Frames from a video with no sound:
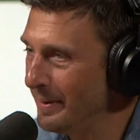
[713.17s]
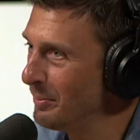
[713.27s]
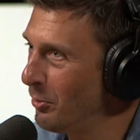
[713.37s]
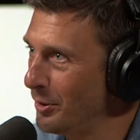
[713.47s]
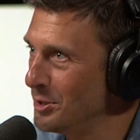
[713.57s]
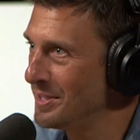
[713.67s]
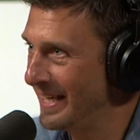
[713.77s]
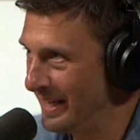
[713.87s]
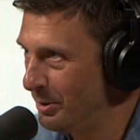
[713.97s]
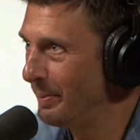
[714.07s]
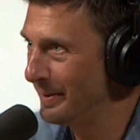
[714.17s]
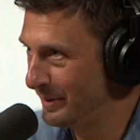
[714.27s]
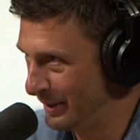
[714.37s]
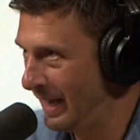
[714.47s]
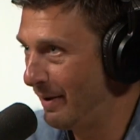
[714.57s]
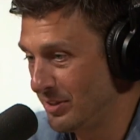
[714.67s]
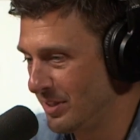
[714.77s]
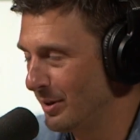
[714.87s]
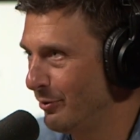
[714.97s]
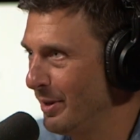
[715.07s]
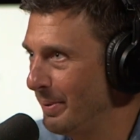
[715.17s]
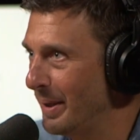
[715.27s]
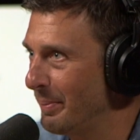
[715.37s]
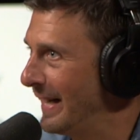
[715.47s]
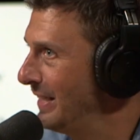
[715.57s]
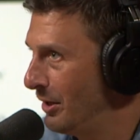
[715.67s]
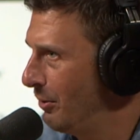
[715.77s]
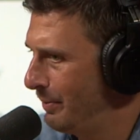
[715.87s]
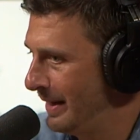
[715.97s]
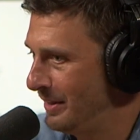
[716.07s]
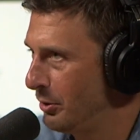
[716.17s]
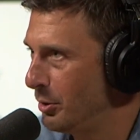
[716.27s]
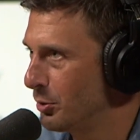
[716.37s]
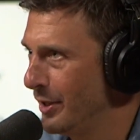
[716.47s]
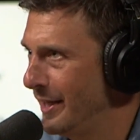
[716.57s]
about the mortgages, and I knew about obviously the flipping, but I didn't know you were